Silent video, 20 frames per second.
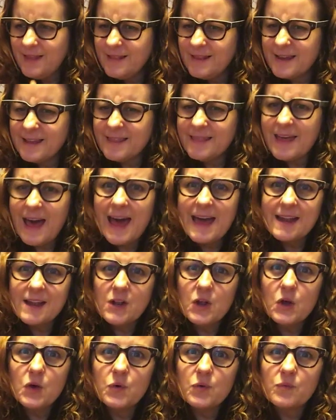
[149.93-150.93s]
like that
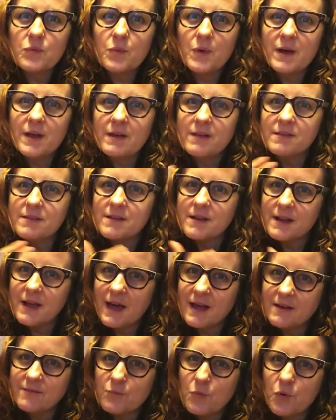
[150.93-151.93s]
note was
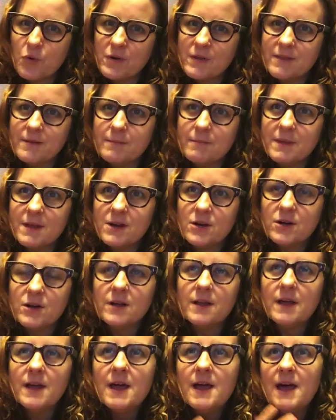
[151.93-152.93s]
kind of more in the
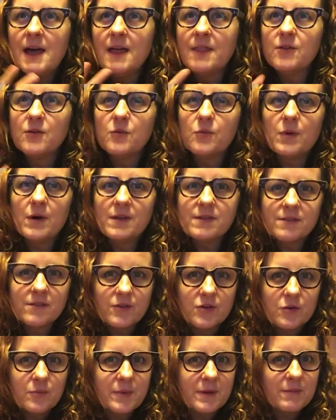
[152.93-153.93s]
middle, and there was a
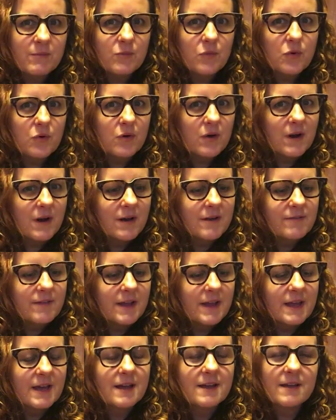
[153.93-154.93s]
little bit more of
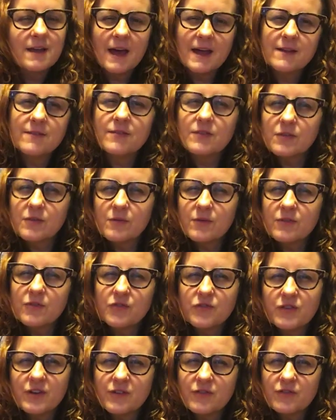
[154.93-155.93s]
like a kind of
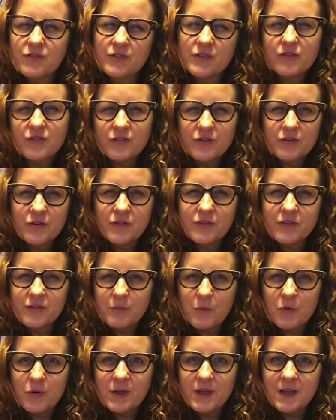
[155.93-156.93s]
traditional
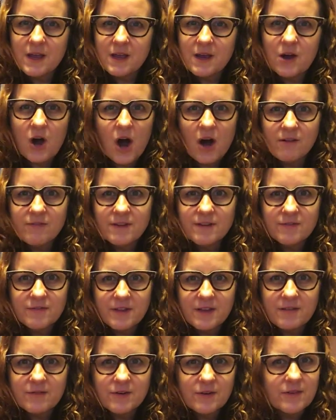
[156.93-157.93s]
smoky coffee
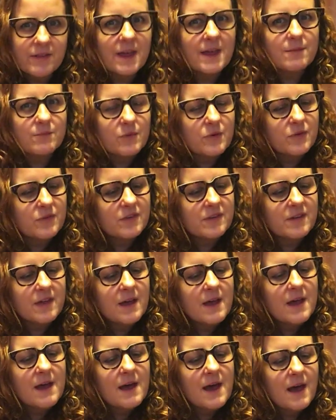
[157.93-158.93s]
flavor that most
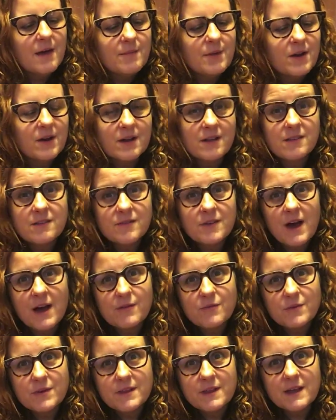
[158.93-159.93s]
Americans have
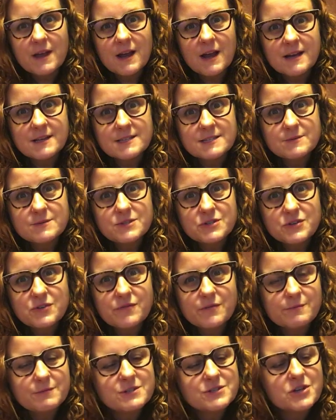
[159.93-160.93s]
gotten really accustomed
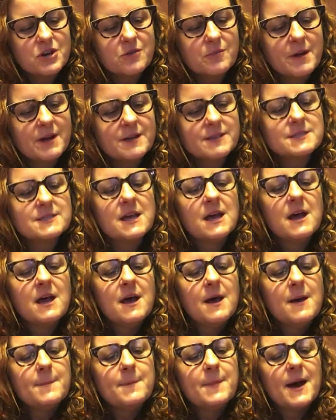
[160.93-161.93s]
to from Starbucks.
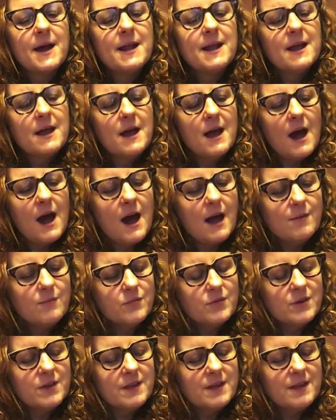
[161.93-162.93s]
But
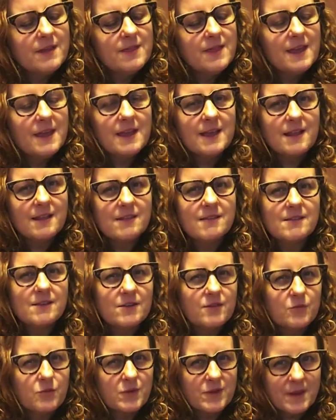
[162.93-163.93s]
I'm really thinking it's
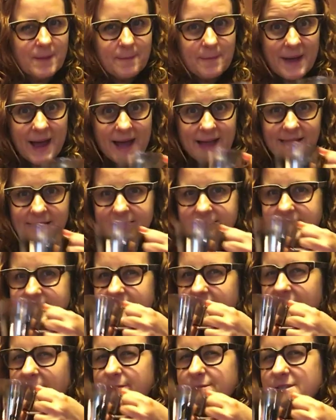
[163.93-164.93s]
still really
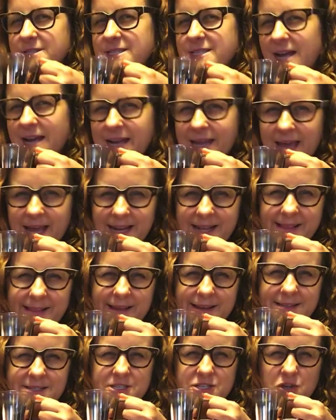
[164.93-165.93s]
balanced. Like I'm just not getting
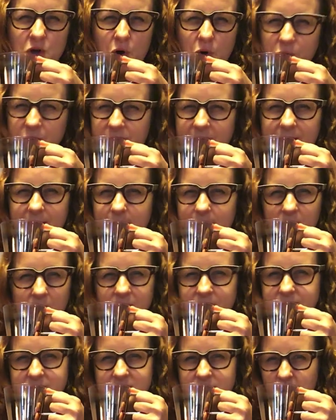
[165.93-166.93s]
like only
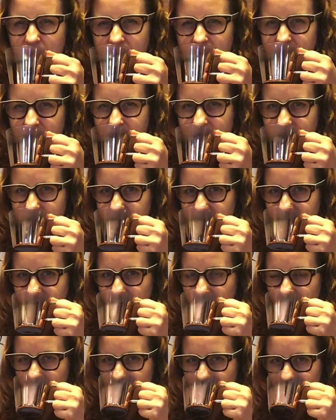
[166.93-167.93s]
burnt smoky or something.